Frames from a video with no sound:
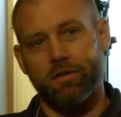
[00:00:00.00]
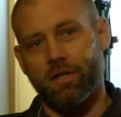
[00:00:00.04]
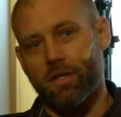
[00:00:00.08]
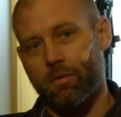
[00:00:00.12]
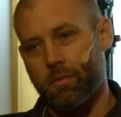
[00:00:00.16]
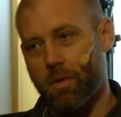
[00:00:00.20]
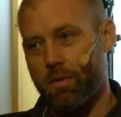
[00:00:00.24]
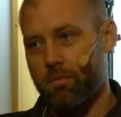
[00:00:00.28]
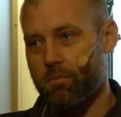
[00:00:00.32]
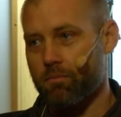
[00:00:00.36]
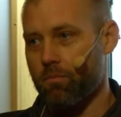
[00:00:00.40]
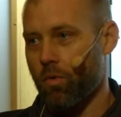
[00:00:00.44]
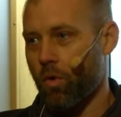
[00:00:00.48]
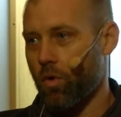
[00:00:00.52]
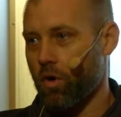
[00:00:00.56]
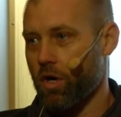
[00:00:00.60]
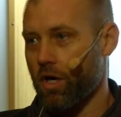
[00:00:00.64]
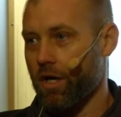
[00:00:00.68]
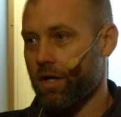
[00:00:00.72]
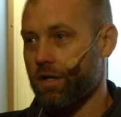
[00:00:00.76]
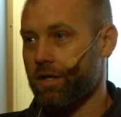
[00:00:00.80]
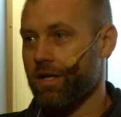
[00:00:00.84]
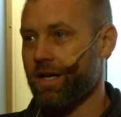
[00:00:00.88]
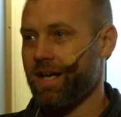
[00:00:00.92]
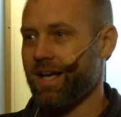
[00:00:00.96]
A little bit
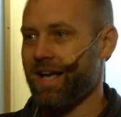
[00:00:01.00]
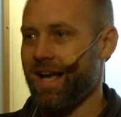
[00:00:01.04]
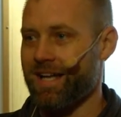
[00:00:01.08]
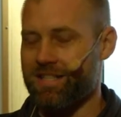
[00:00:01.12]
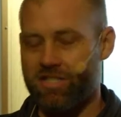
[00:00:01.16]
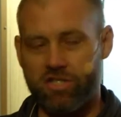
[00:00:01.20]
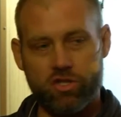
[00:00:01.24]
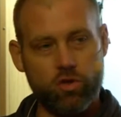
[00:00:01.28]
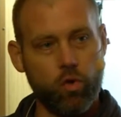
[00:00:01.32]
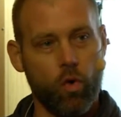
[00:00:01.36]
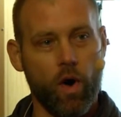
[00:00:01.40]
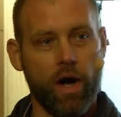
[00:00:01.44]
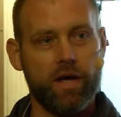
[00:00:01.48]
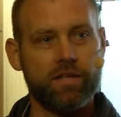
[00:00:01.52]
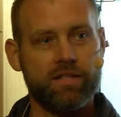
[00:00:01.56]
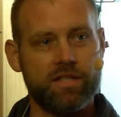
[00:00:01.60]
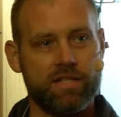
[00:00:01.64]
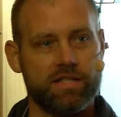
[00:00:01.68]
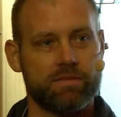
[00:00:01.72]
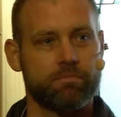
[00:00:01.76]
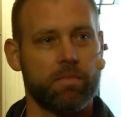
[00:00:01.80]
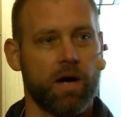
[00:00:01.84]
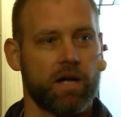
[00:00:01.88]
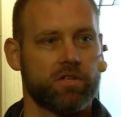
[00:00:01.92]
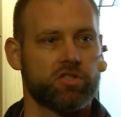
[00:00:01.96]
more? It's twice
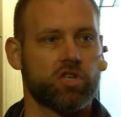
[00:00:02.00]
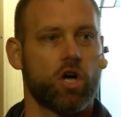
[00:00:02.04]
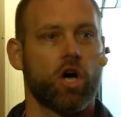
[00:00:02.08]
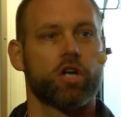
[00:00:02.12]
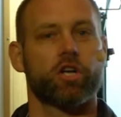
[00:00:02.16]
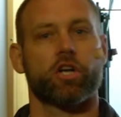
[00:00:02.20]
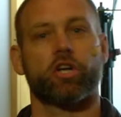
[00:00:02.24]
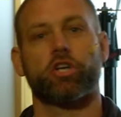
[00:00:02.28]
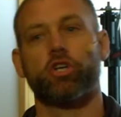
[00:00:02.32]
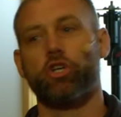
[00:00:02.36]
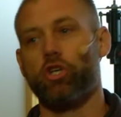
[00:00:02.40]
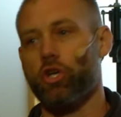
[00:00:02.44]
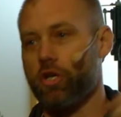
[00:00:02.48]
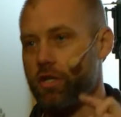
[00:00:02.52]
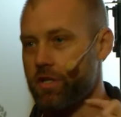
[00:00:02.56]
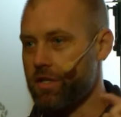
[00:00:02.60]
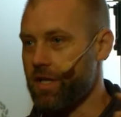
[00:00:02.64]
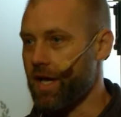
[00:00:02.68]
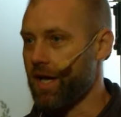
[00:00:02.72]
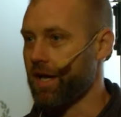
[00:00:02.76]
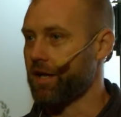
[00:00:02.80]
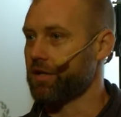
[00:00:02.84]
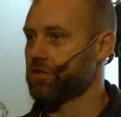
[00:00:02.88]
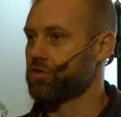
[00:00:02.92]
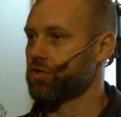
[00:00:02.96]
as much on a good
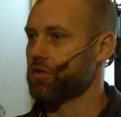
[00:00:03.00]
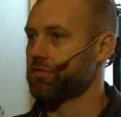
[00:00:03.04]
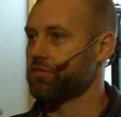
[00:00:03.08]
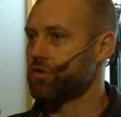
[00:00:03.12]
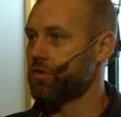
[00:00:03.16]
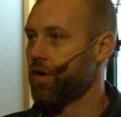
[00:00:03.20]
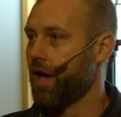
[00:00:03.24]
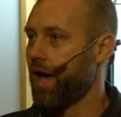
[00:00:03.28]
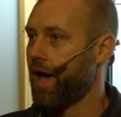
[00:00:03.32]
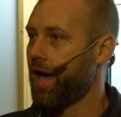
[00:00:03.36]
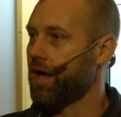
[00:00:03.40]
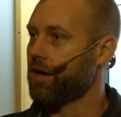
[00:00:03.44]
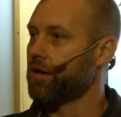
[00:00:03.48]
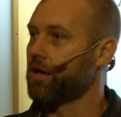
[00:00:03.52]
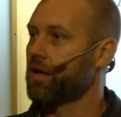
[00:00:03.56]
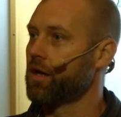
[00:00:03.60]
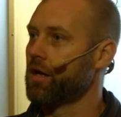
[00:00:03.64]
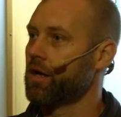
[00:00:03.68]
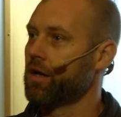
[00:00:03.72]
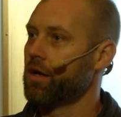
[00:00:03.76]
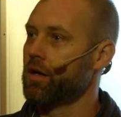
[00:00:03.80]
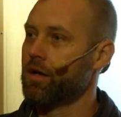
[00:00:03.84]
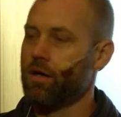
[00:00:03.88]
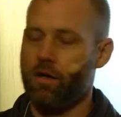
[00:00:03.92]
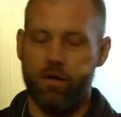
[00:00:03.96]
day. So if you add
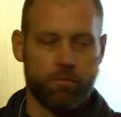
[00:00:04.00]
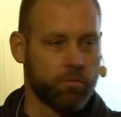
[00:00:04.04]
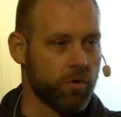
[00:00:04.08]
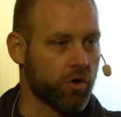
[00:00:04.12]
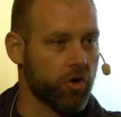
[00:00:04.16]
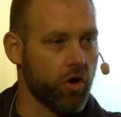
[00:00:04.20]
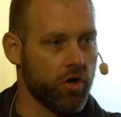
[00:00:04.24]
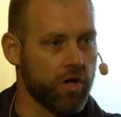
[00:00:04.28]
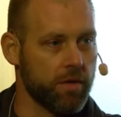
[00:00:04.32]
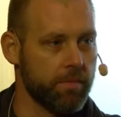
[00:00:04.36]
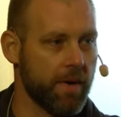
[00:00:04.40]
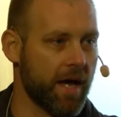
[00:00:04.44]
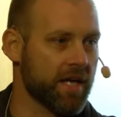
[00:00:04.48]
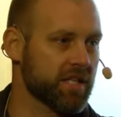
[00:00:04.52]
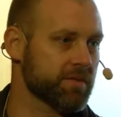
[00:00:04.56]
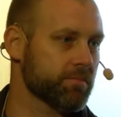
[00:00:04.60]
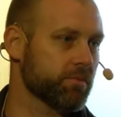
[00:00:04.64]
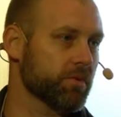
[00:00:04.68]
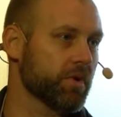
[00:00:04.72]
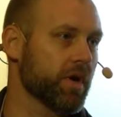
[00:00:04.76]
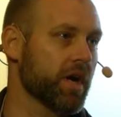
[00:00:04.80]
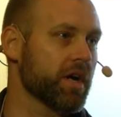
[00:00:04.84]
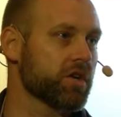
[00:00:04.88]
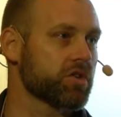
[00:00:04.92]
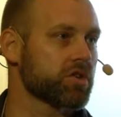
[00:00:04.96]
meconium
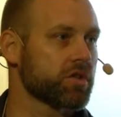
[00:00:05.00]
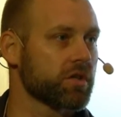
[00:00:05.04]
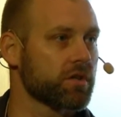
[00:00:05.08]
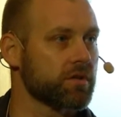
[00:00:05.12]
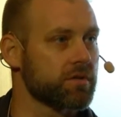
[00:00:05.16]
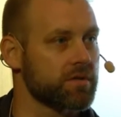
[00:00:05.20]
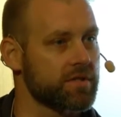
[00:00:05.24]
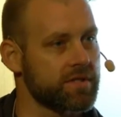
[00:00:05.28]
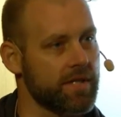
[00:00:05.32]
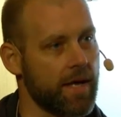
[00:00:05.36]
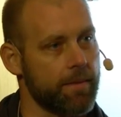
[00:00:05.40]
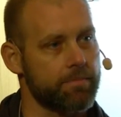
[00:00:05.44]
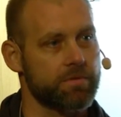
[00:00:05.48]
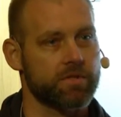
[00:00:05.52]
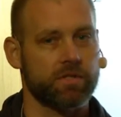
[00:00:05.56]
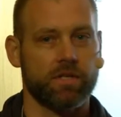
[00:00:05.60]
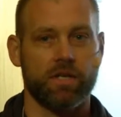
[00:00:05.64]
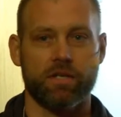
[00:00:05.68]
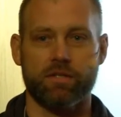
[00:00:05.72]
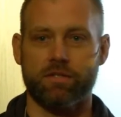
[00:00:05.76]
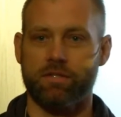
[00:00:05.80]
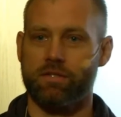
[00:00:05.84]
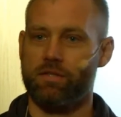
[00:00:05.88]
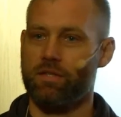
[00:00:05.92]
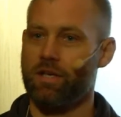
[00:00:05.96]
aspiration,
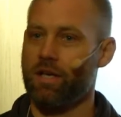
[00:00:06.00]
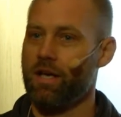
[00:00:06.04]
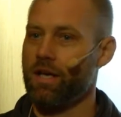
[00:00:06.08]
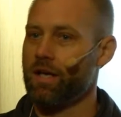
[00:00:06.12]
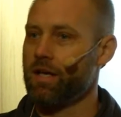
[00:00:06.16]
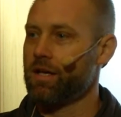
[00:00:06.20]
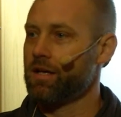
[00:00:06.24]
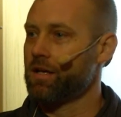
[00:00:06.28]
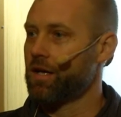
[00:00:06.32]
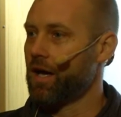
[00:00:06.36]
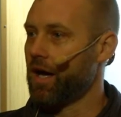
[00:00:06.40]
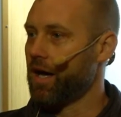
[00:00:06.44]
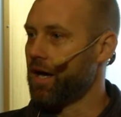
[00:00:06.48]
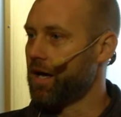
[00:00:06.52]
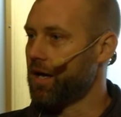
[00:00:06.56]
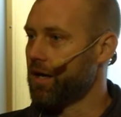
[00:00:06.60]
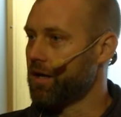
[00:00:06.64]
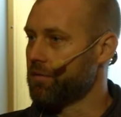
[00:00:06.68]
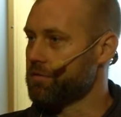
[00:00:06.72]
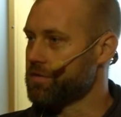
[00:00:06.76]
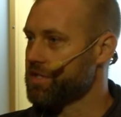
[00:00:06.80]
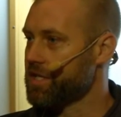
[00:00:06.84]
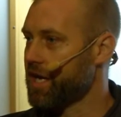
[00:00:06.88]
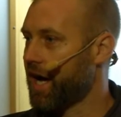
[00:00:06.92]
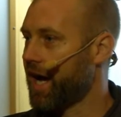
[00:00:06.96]
sepsis,
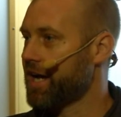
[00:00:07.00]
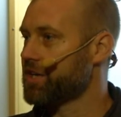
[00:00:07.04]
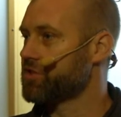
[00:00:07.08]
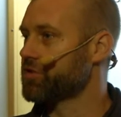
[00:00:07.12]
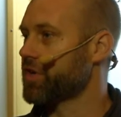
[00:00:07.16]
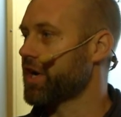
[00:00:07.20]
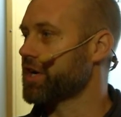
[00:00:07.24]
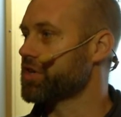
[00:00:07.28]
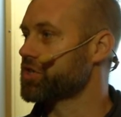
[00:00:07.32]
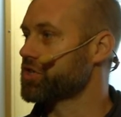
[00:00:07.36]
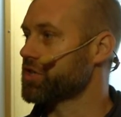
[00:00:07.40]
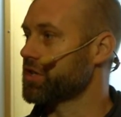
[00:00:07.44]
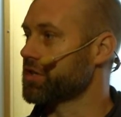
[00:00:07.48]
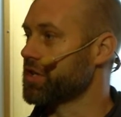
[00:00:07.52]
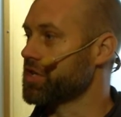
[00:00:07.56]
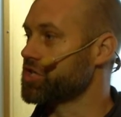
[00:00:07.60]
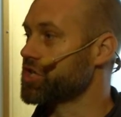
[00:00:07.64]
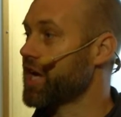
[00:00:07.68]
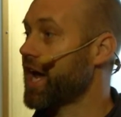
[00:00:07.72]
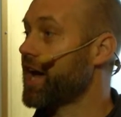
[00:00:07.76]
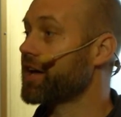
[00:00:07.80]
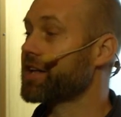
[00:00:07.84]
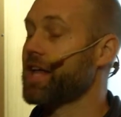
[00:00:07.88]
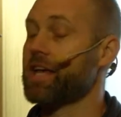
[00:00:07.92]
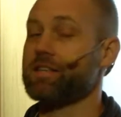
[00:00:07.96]
dehydration, the
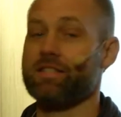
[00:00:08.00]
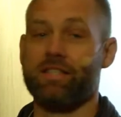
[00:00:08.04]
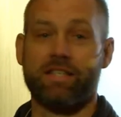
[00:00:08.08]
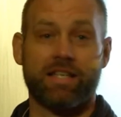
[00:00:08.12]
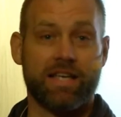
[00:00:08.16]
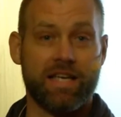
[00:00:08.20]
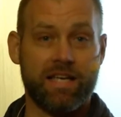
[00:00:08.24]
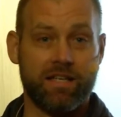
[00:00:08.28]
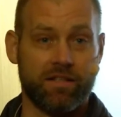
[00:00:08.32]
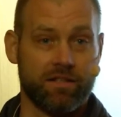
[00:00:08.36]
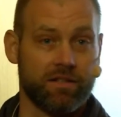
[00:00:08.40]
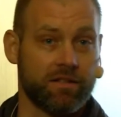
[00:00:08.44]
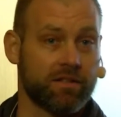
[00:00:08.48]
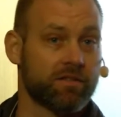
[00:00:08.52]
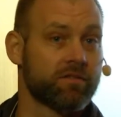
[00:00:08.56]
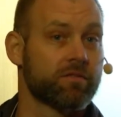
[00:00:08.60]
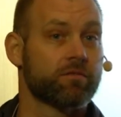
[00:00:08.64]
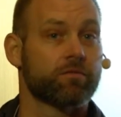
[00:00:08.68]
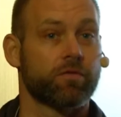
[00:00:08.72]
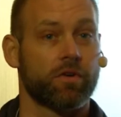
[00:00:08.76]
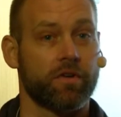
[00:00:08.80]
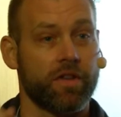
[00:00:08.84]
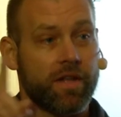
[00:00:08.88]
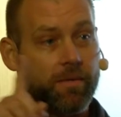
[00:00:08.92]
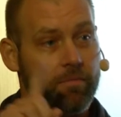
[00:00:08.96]
child hasn't eaten.
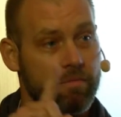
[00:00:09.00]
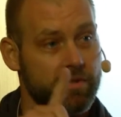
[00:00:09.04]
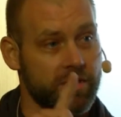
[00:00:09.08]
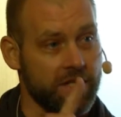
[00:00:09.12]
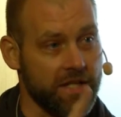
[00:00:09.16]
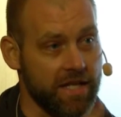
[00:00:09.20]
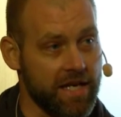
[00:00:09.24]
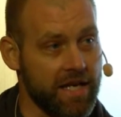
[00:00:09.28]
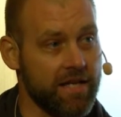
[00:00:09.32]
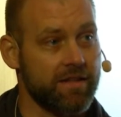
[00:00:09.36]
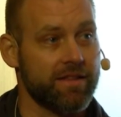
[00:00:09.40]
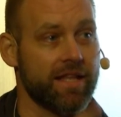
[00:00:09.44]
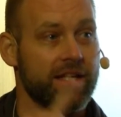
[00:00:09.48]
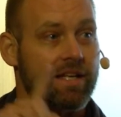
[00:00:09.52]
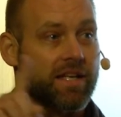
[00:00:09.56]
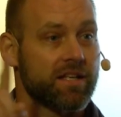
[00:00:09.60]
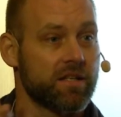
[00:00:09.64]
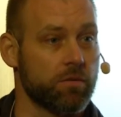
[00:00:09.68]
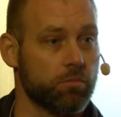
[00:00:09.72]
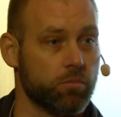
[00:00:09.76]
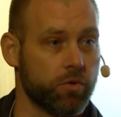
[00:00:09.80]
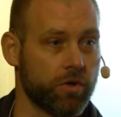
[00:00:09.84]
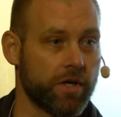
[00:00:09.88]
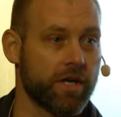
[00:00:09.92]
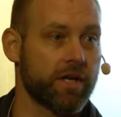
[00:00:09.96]
For them to eat, they
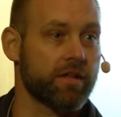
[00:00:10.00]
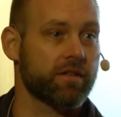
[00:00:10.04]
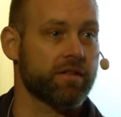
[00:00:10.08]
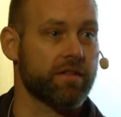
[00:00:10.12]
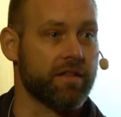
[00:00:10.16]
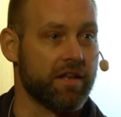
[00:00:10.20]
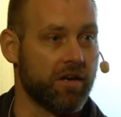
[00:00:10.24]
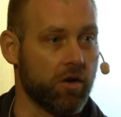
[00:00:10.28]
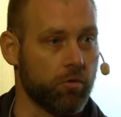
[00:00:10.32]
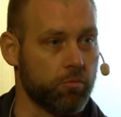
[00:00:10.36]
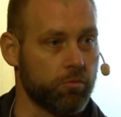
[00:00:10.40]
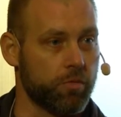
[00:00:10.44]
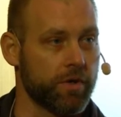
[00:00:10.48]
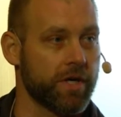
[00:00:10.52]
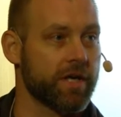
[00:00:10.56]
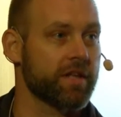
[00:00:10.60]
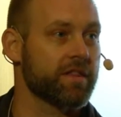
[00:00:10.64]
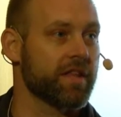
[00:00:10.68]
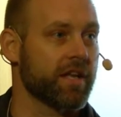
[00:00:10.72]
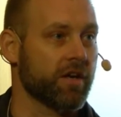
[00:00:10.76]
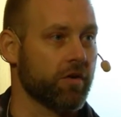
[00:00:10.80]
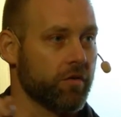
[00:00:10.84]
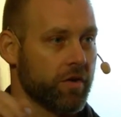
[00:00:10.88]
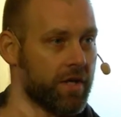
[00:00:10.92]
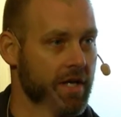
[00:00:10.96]
need to breathe. If they don't
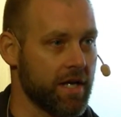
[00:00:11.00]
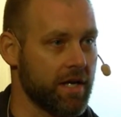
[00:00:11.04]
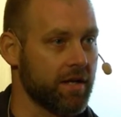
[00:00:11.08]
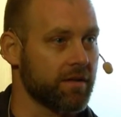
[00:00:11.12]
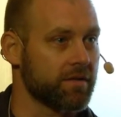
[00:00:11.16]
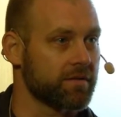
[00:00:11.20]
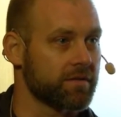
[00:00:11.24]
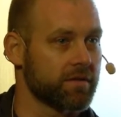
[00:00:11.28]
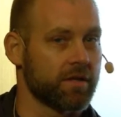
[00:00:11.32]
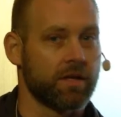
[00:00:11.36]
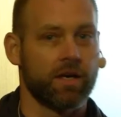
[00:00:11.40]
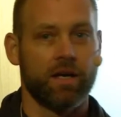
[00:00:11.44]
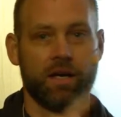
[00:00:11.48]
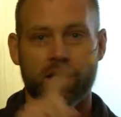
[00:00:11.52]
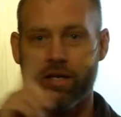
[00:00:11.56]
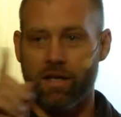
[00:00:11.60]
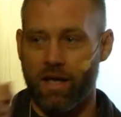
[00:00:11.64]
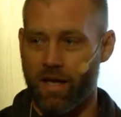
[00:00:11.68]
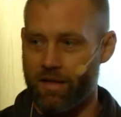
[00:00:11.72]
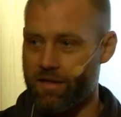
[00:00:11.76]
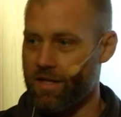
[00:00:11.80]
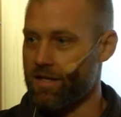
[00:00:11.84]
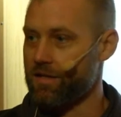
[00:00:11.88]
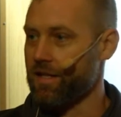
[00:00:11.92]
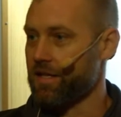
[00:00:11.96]
breathe, they don't eat,
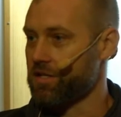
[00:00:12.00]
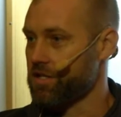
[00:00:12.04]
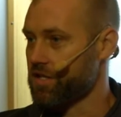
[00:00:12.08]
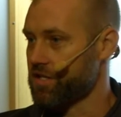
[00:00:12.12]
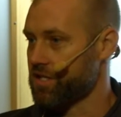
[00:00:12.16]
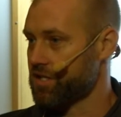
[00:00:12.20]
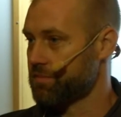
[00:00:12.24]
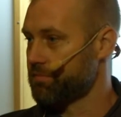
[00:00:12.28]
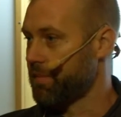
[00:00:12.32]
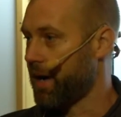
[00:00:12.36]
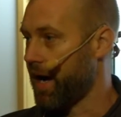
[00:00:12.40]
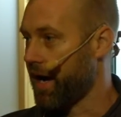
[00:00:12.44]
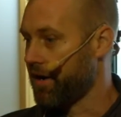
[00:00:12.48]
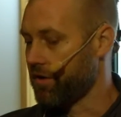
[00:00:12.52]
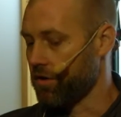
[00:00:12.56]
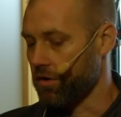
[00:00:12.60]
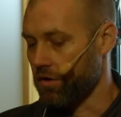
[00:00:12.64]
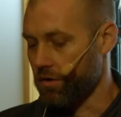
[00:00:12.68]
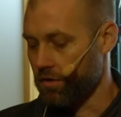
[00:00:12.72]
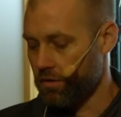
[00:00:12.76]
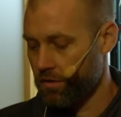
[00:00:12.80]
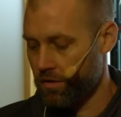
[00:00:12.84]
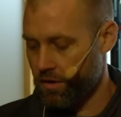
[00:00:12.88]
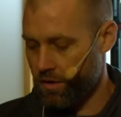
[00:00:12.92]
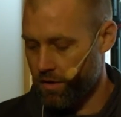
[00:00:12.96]
and then they just
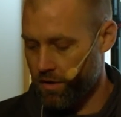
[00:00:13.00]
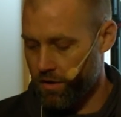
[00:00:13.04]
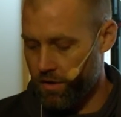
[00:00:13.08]
spiral.